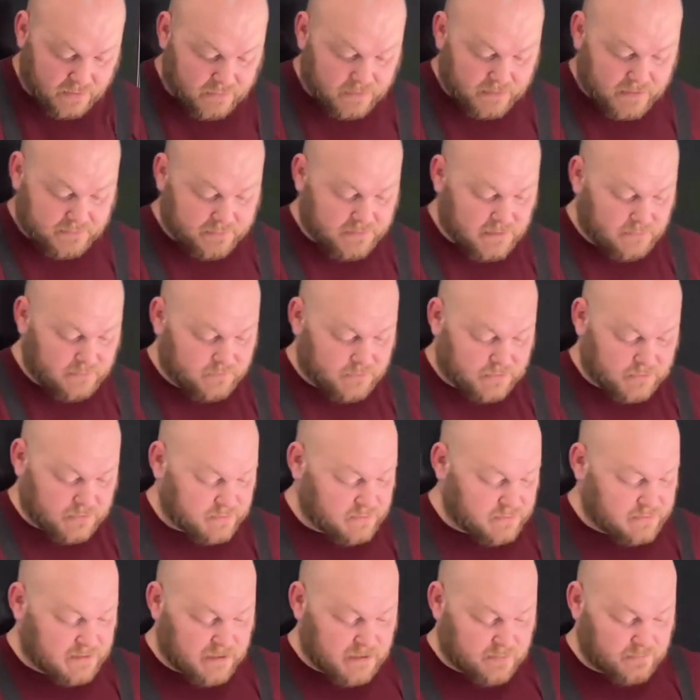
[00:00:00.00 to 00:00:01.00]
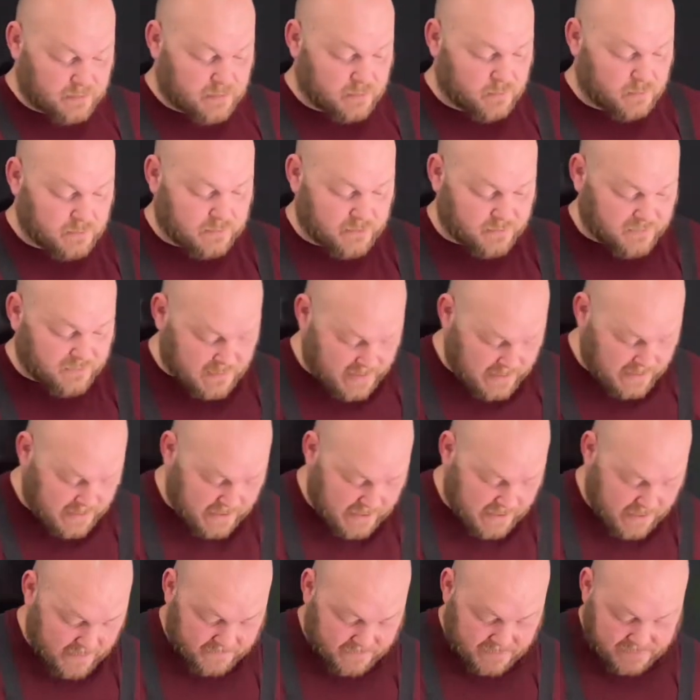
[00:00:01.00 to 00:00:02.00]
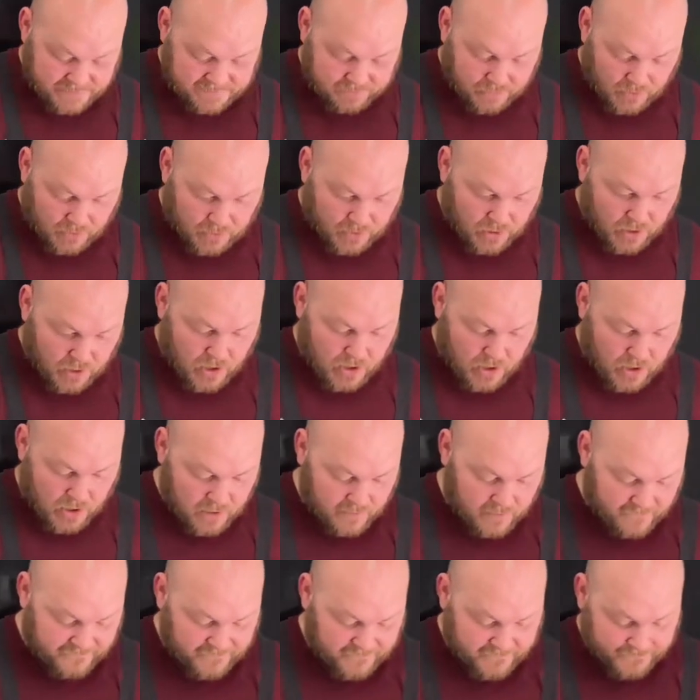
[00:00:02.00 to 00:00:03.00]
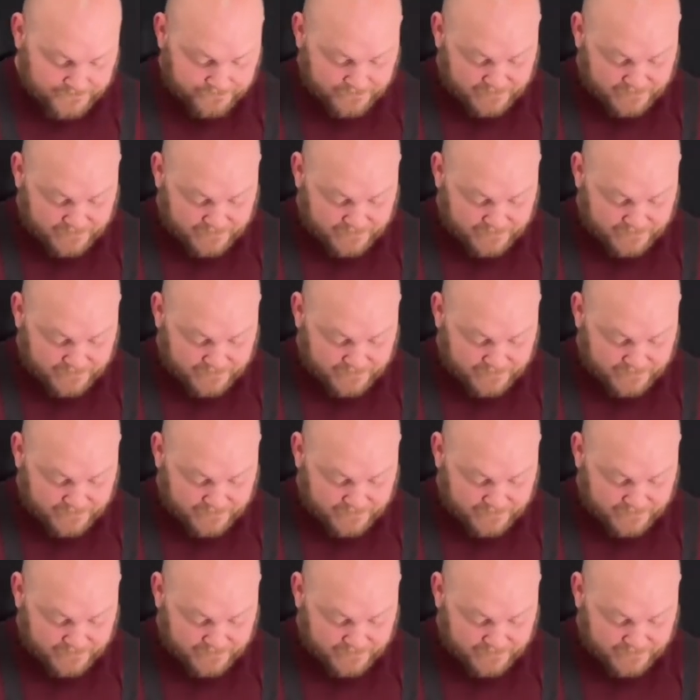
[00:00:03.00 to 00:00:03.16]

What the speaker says: let them just keep doing their thing. I got this burner off.